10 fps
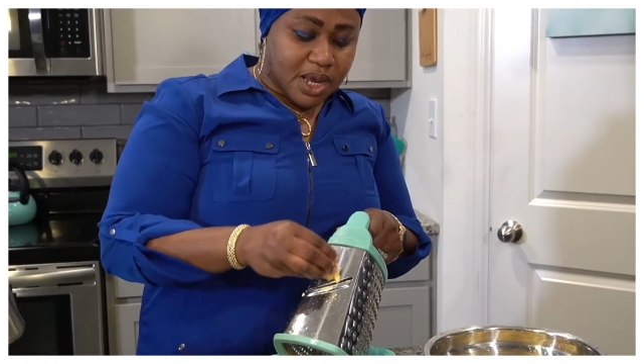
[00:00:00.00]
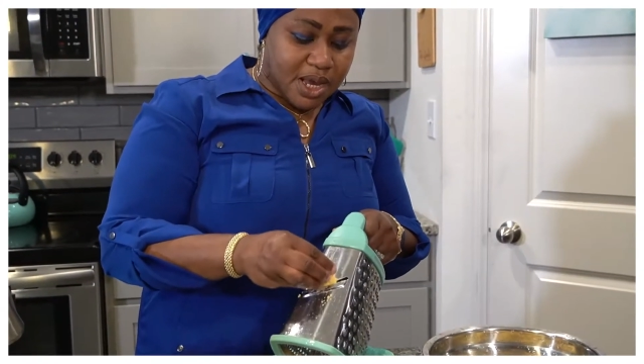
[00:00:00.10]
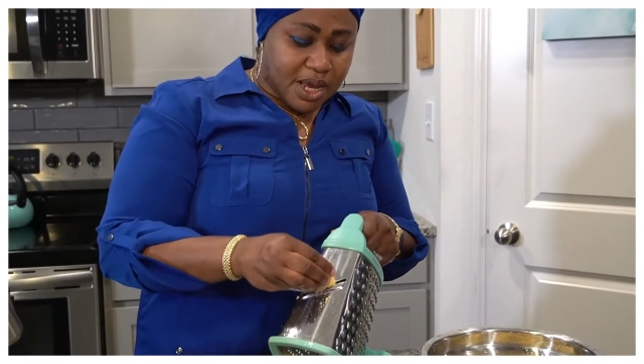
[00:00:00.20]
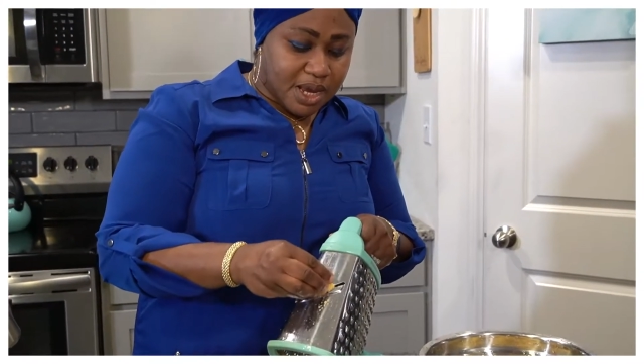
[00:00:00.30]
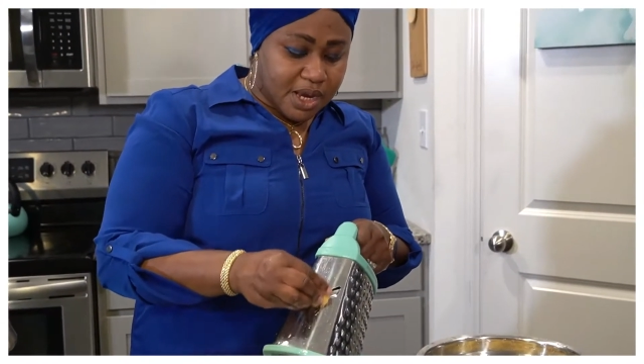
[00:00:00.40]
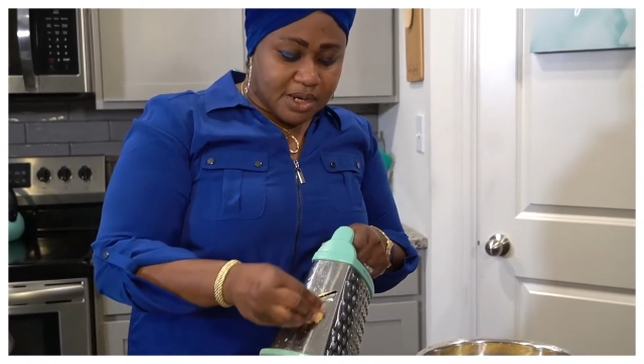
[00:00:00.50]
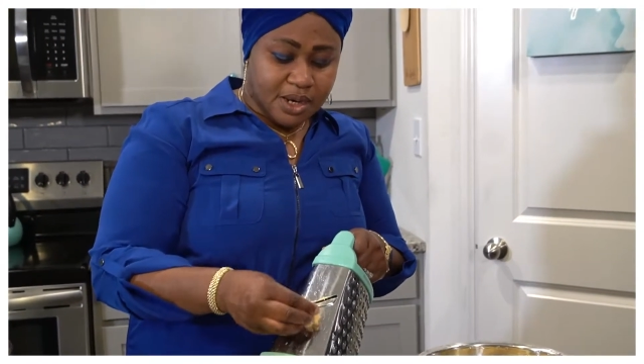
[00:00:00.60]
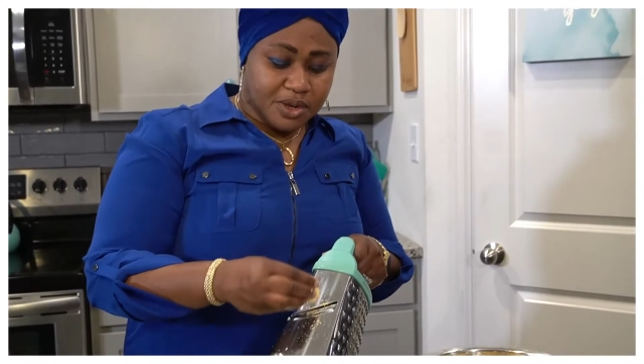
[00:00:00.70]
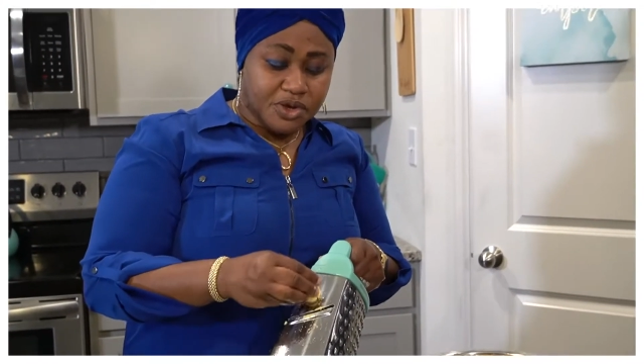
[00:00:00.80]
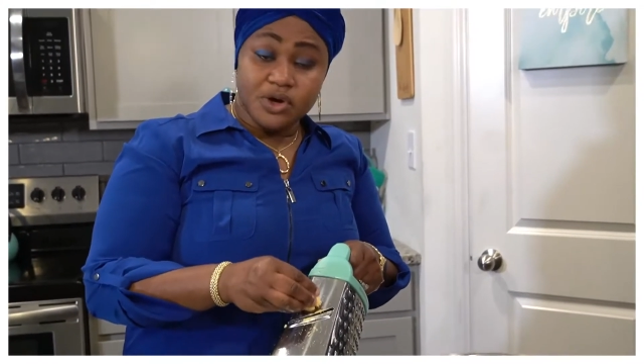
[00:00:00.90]
and
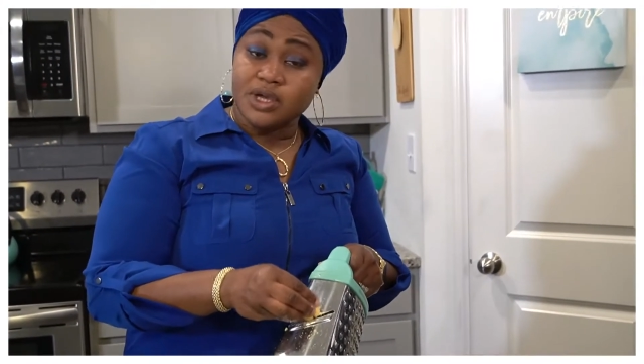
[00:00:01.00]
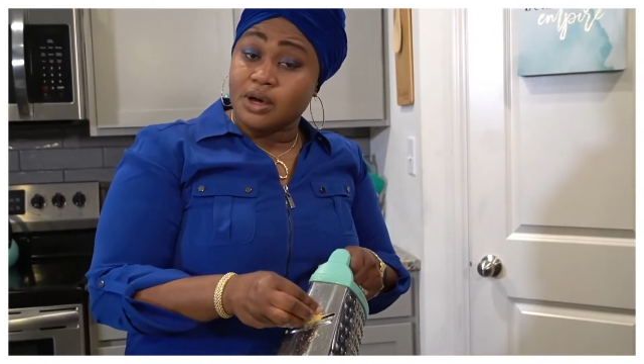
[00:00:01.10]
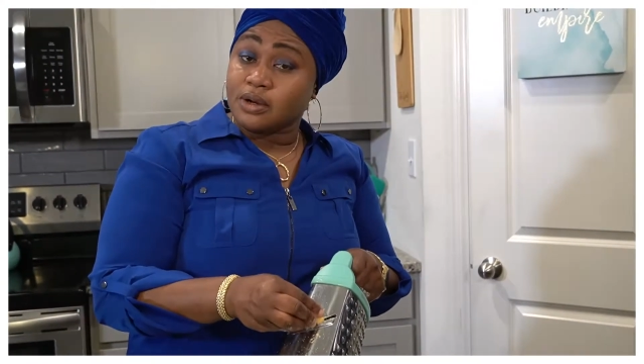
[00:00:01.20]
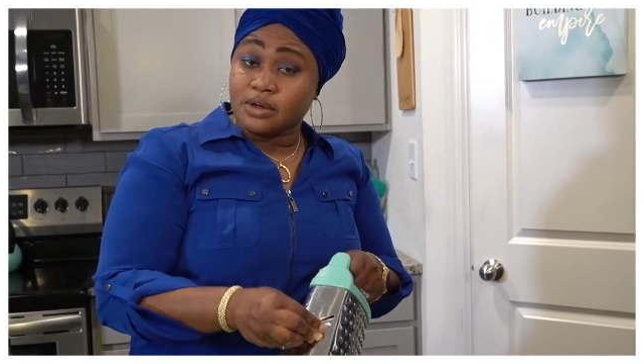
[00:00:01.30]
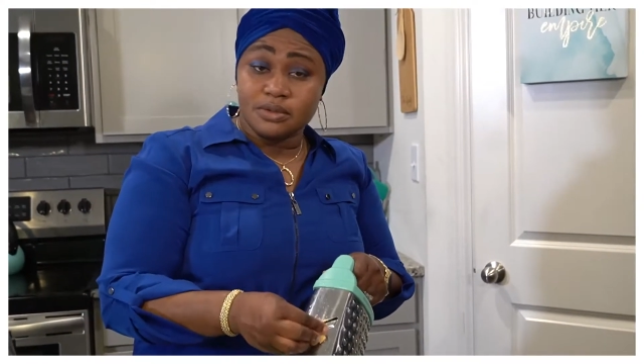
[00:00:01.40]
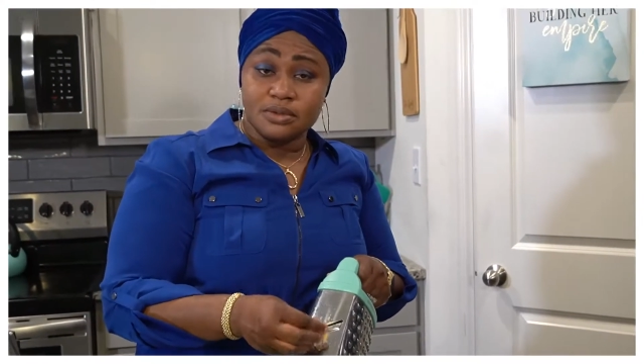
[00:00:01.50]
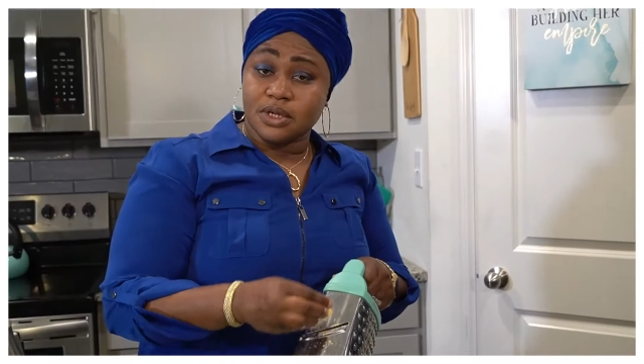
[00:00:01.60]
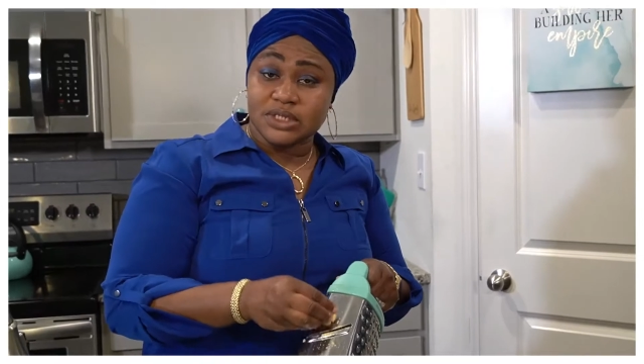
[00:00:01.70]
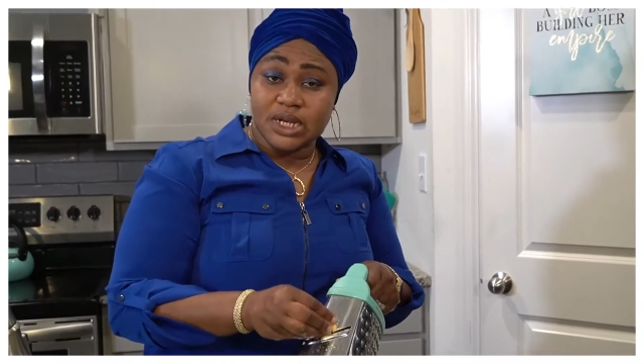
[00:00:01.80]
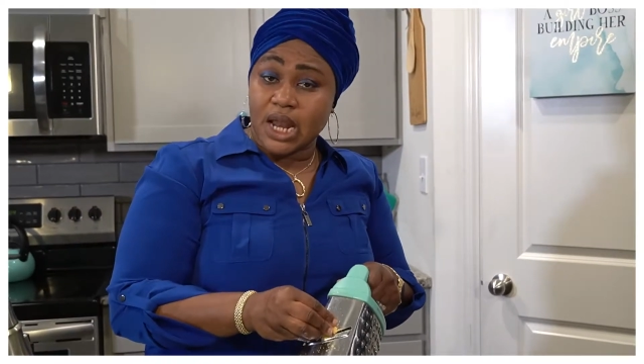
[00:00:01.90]
your girl doesn't